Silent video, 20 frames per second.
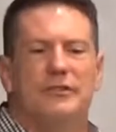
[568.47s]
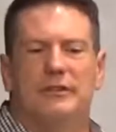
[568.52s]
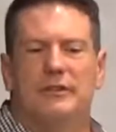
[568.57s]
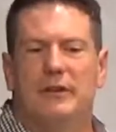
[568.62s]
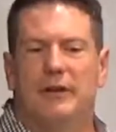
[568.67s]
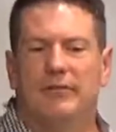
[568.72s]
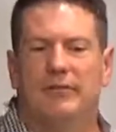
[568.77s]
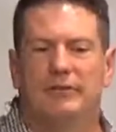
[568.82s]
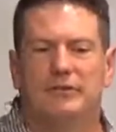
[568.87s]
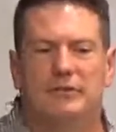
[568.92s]

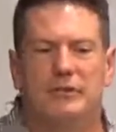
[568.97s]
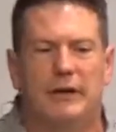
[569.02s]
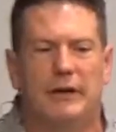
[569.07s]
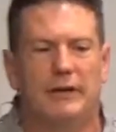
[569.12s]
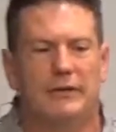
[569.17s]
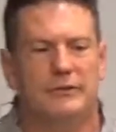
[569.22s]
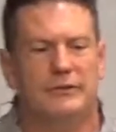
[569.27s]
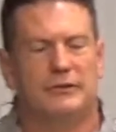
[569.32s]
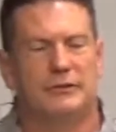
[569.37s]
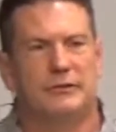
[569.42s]
never
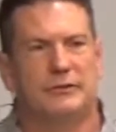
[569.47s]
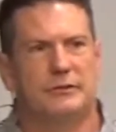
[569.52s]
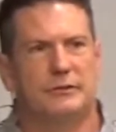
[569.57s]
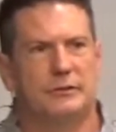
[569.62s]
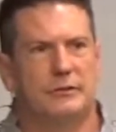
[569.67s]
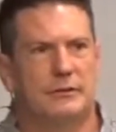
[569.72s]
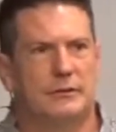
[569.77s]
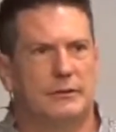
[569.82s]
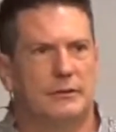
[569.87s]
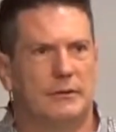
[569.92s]
change.
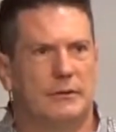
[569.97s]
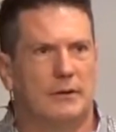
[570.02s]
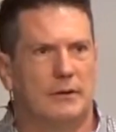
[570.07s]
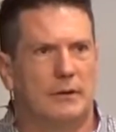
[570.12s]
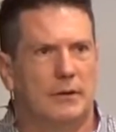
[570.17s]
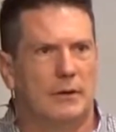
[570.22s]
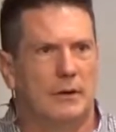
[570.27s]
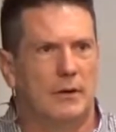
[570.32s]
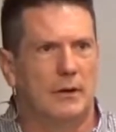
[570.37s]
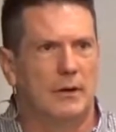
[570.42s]

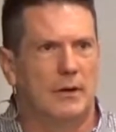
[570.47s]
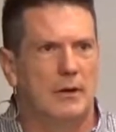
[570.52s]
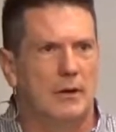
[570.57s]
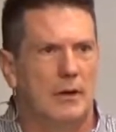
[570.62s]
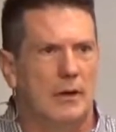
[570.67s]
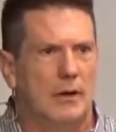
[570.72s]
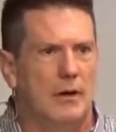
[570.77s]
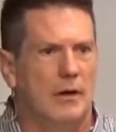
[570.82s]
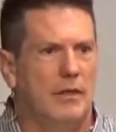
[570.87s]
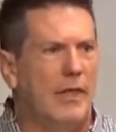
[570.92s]

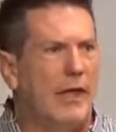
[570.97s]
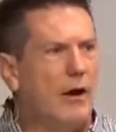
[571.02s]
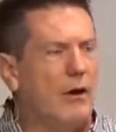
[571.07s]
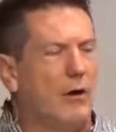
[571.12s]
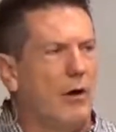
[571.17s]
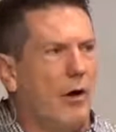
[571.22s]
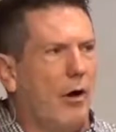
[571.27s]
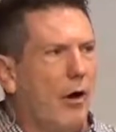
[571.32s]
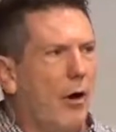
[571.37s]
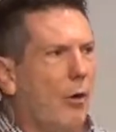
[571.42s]
They
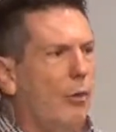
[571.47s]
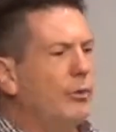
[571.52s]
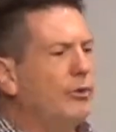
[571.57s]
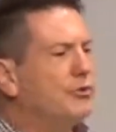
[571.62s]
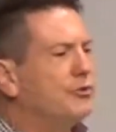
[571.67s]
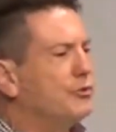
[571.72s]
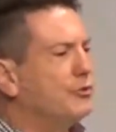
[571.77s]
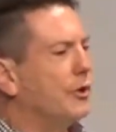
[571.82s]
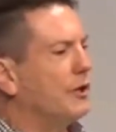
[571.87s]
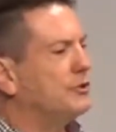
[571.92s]
are
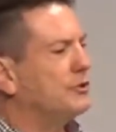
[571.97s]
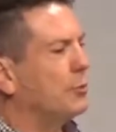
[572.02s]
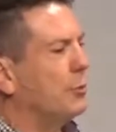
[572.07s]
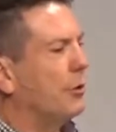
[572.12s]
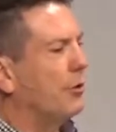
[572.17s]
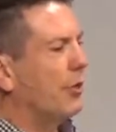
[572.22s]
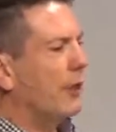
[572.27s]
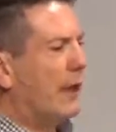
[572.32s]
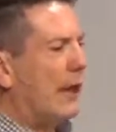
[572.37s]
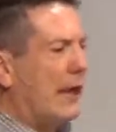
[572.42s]
always
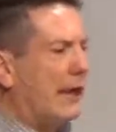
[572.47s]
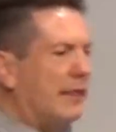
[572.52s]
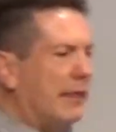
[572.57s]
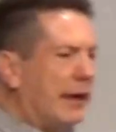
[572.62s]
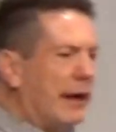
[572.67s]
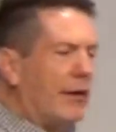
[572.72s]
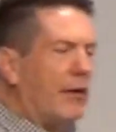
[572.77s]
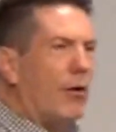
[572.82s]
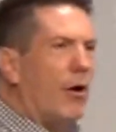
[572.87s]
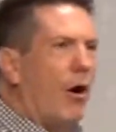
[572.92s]
trustworthy and
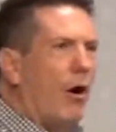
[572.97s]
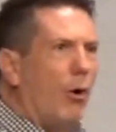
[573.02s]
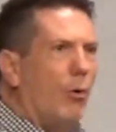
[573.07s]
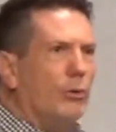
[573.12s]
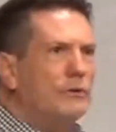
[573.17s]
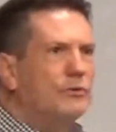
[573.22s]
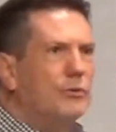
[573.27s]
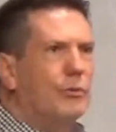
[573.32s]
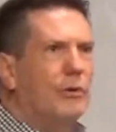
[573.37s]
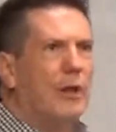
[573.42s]
they are
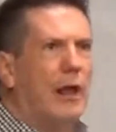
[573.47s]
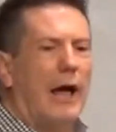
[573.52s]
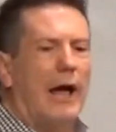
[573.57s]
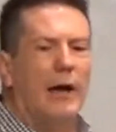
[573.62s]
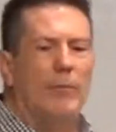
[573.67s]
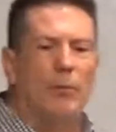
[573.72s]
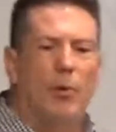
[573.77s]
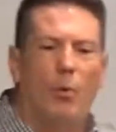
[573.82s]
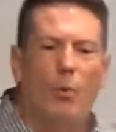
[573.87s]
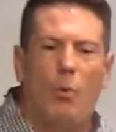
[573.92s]
always
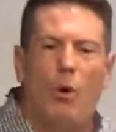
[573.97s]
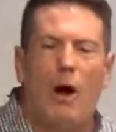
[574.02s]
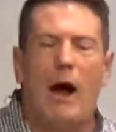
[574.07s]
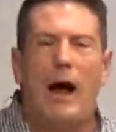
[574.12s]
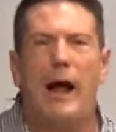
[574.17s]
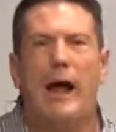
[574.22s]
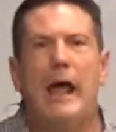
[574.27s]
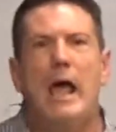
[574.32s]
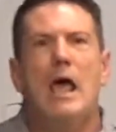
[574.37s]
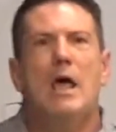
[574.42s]
reliable.
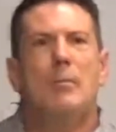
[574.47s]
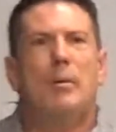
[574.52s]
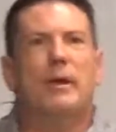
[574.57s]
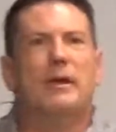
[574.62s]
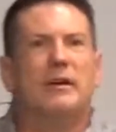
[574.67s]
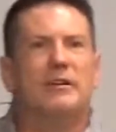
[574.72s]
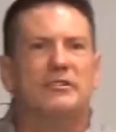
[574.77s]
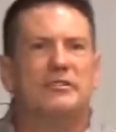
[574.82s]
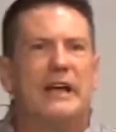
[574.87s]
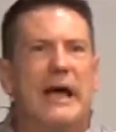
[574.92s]
Why?
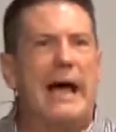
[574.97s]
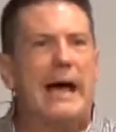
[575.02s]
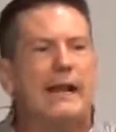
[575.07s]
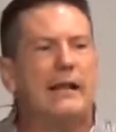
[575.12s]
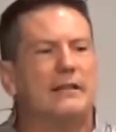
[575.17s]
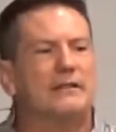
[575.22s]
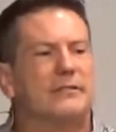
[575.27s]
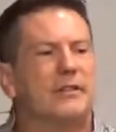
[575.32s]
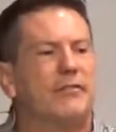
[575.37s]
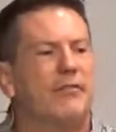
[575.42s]
Because that
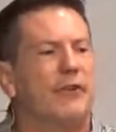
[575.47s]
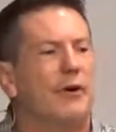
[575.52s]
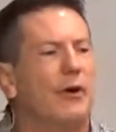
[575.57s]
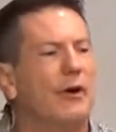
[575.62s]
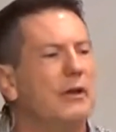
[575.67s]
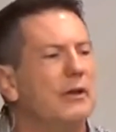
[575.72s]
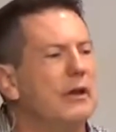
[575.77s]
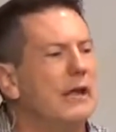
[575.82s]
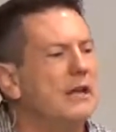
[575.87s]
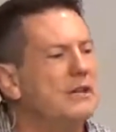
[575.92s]
is the
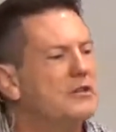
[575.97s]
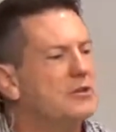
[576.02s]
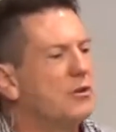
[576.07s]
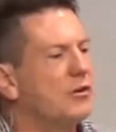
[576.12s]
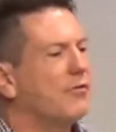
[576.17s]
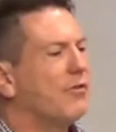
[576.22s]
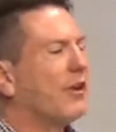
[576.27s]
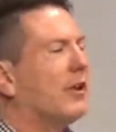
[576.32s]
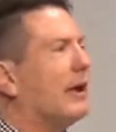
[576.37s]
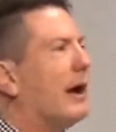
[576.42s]
very nature
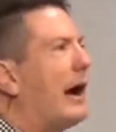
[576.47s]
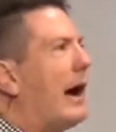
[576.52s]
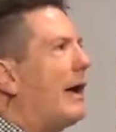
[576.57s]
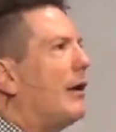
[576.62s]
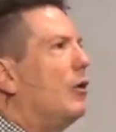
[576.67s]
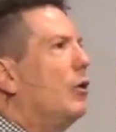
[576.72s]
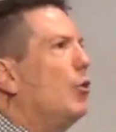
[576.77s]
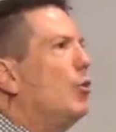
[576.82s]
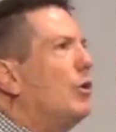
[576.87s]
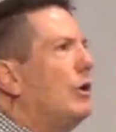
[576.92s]
of the God
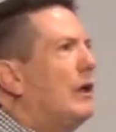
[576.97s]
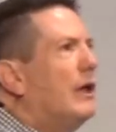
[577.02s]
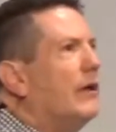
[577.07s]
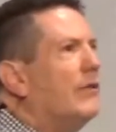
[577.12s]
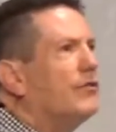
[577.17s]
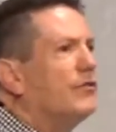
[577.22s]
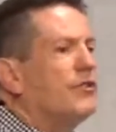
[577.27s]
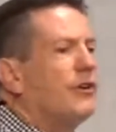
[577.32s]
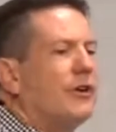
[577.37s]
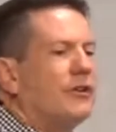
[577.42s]
who
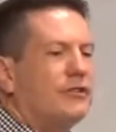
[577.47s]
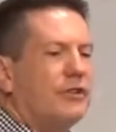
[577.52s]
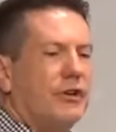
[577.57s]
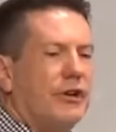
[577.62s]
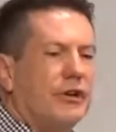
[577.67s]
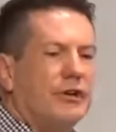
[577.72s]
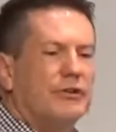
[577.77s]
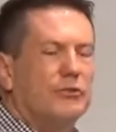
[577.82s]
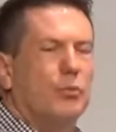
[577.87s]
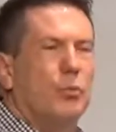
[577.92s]
gives us
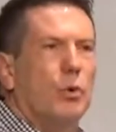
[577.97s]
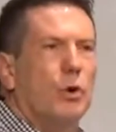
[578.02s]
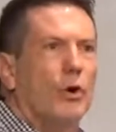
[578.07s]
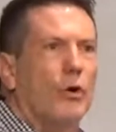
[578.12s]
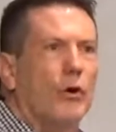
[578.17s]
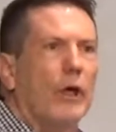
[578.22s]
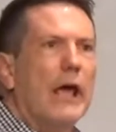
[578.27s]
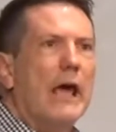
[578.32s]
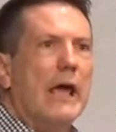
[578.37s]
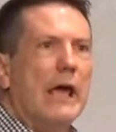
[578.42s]
His
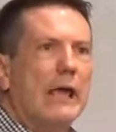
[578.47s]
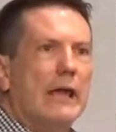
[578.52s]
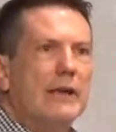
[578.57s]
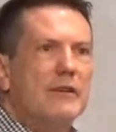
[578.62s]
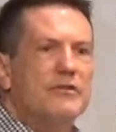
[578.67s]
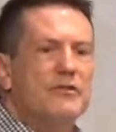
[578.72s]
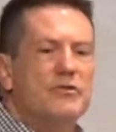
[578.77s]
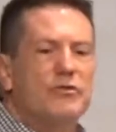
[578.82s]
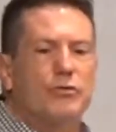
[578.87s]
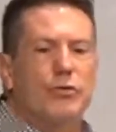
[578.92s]
Word. He
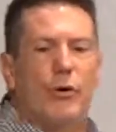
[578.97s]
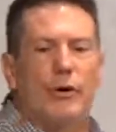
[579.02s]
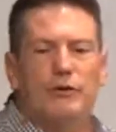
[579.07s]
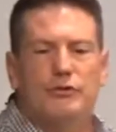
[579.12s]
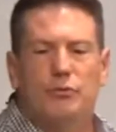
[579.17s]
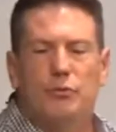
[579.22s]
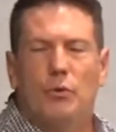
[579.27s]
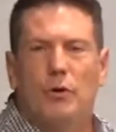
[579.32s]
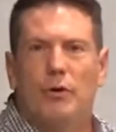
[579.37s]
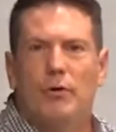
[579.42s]
is
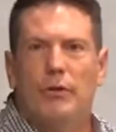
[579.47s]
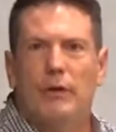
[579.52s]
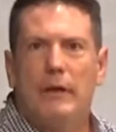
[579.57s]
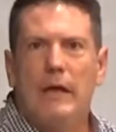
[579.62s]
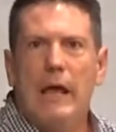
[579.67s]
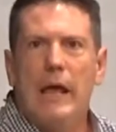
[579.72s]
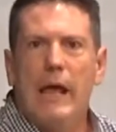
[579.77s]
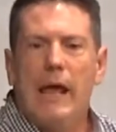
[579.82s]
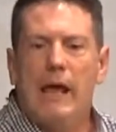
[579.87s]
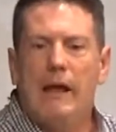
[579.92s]
trustworthy
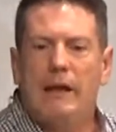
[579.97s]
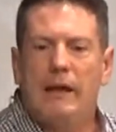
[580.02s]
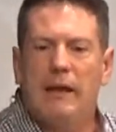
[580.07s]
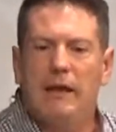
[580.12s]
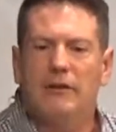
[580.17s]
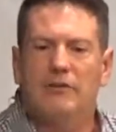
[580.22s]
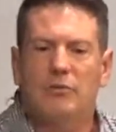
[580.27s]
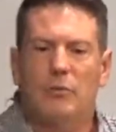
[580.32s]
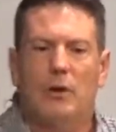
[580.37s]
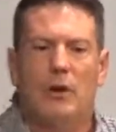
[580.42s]
and He
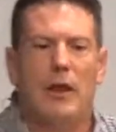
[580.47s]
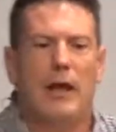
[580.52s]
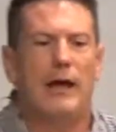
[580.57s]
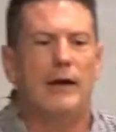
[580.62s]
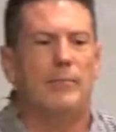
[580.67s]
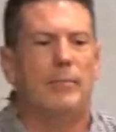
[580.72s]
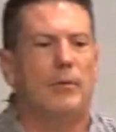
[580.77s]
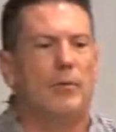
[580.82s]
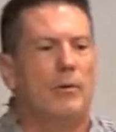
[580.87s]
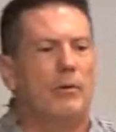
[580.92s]
is
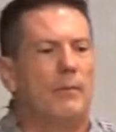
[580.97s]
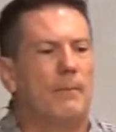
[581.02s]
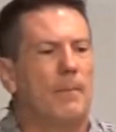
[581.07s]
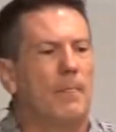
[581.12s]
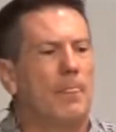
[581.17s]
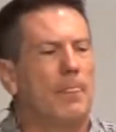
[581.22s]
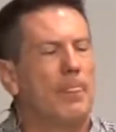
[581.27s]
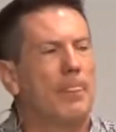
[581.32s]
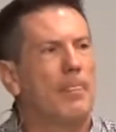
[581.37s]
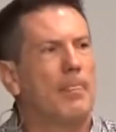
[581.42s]
reliable.
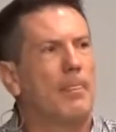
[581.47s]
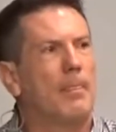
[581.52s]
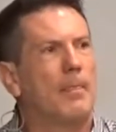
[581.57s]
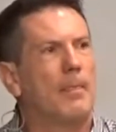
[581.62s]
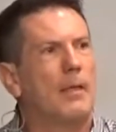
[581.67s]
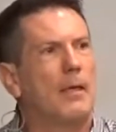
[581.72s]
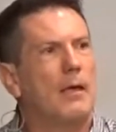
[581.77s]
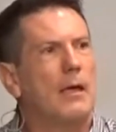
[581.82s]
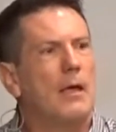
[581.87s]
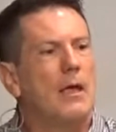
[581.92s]

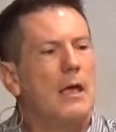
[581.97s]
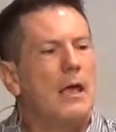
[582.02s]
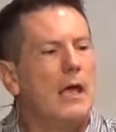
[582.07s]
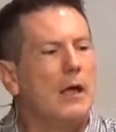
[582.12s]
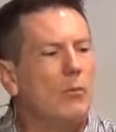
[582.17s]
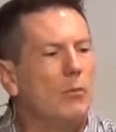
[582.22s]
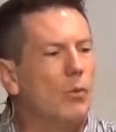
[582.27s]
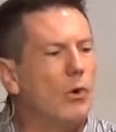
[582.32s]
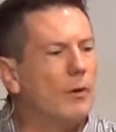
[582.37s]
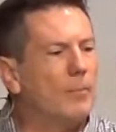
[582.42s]

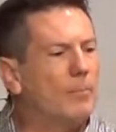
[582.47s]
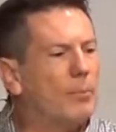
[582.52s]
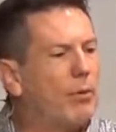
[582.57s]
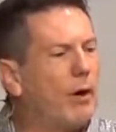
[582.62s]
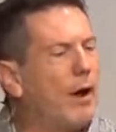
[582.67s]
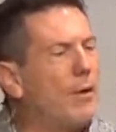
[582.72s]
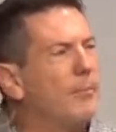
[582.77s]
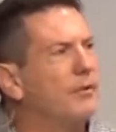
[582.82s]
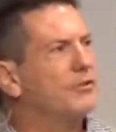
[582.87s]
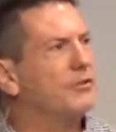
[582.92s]
And one
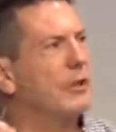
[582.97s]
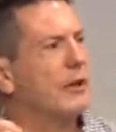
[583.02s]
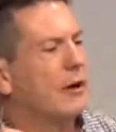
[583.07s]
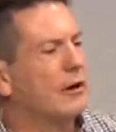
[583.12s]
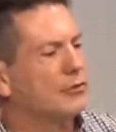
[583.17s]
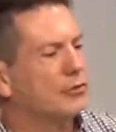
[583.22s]
promise that our